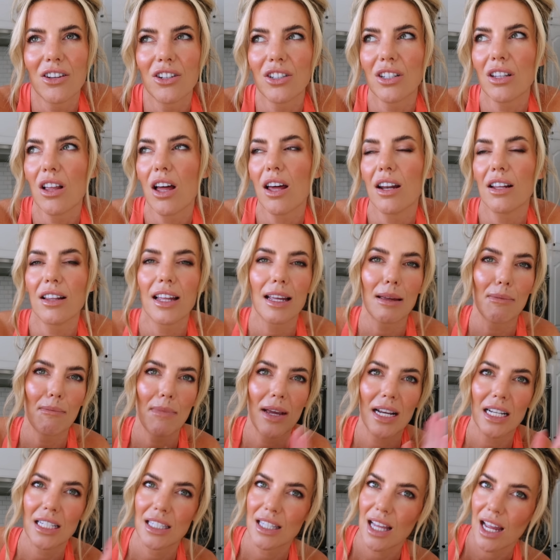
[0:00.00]
there's a lot of like
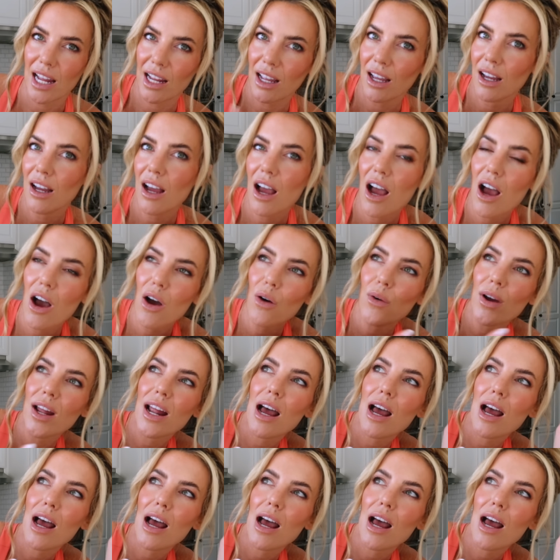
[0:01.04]
mixed like, oh,